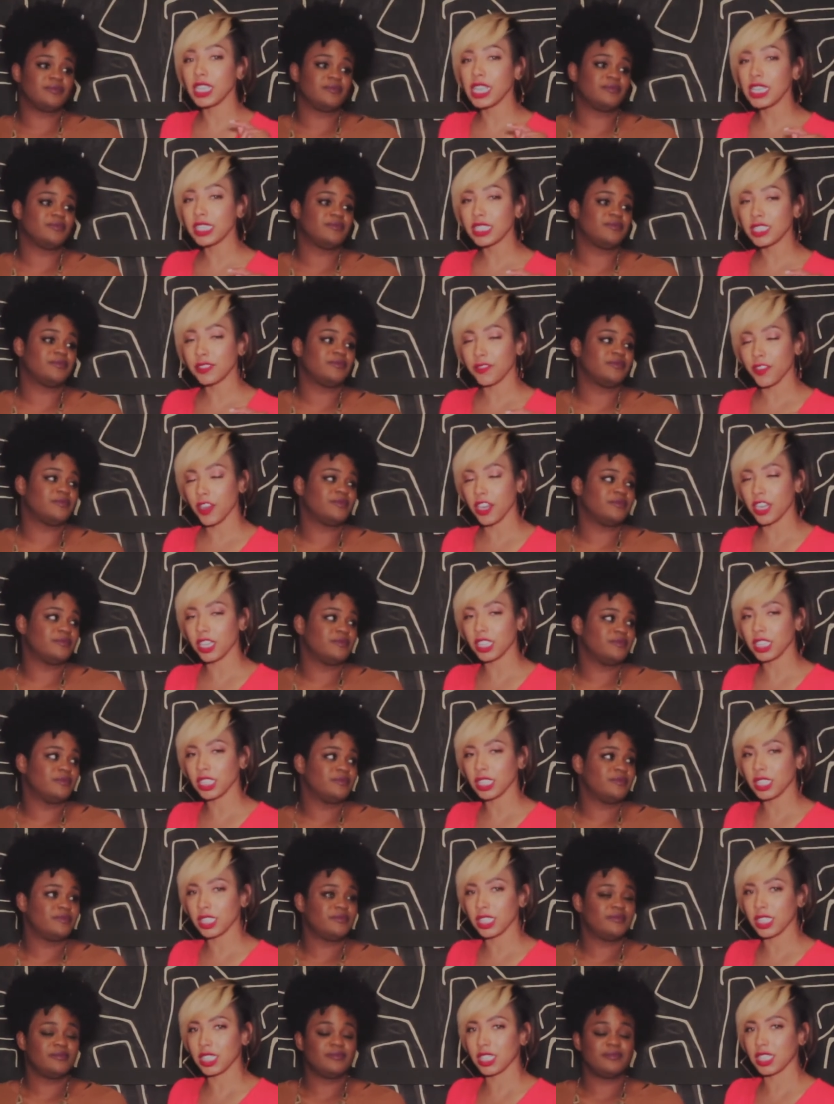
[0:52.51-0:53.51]
Speaker 1: things
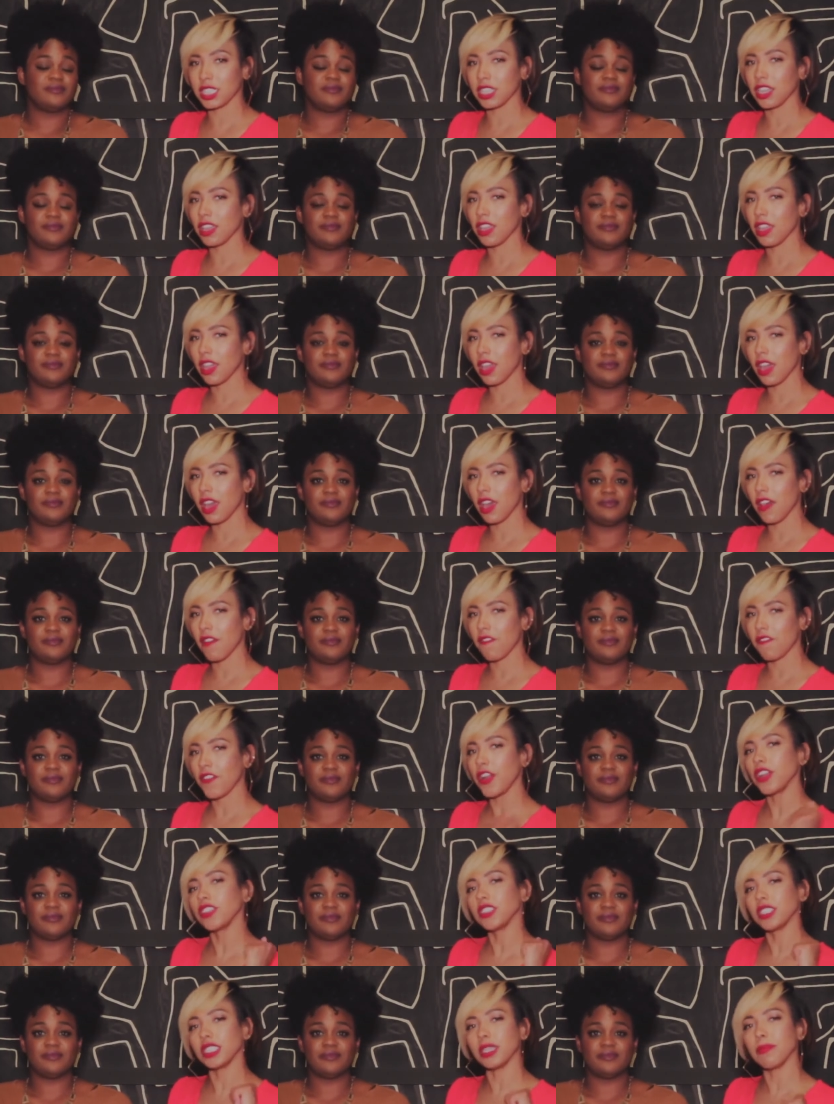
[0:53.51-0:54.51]
first,
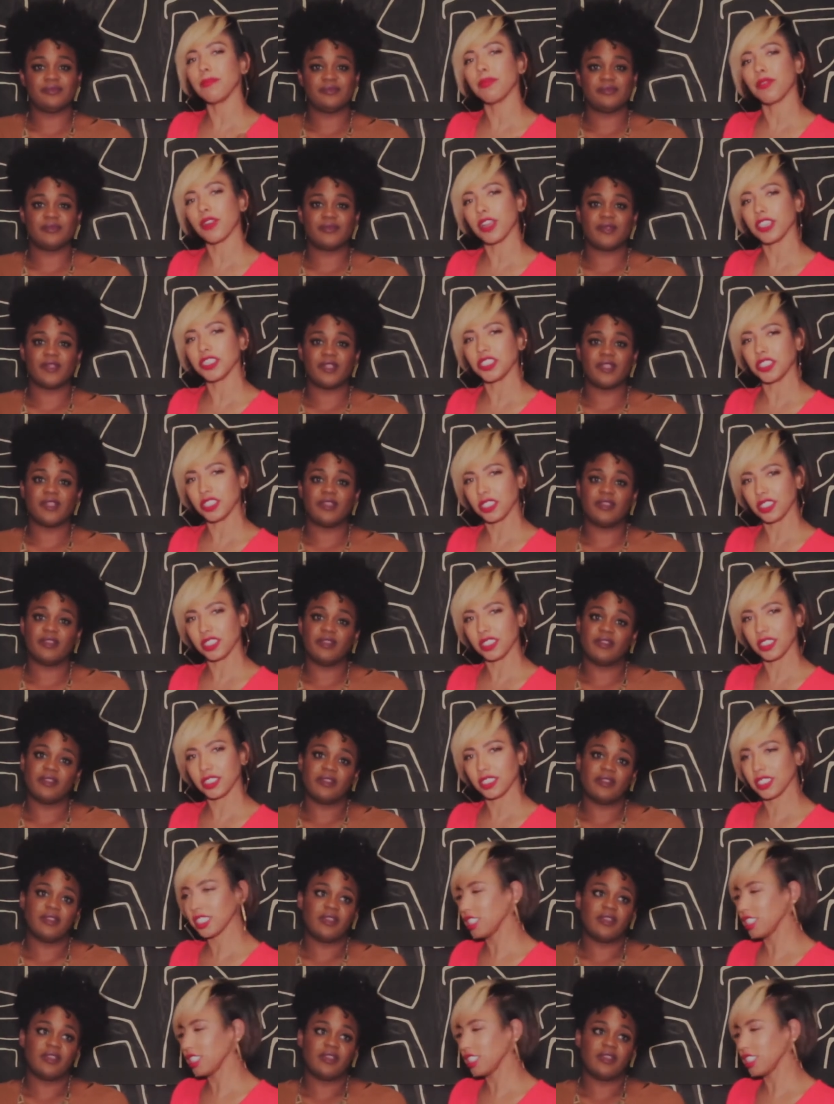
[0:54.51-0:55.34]
first impressions.